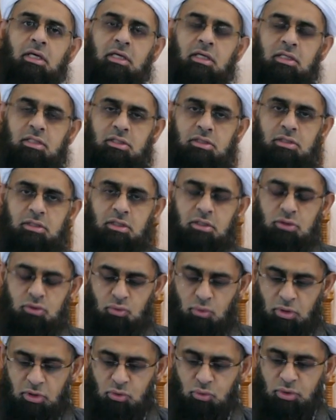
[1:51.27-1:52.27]
is
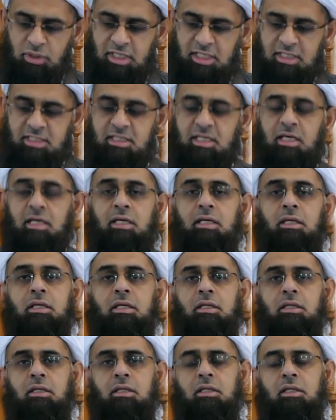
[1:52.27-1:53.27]
Surah An-Nisa,
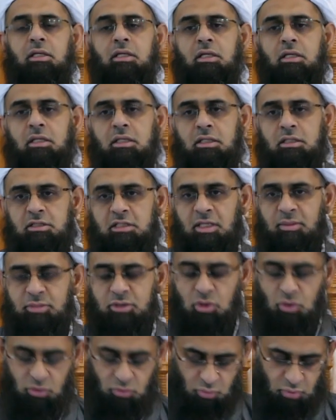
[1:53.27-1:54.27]
the
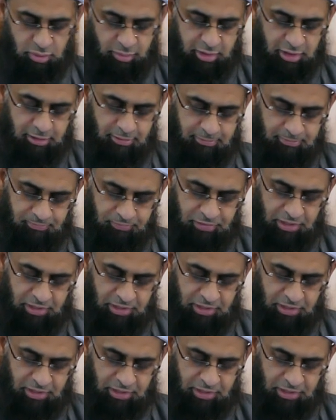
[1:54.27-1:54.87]
chapter on women.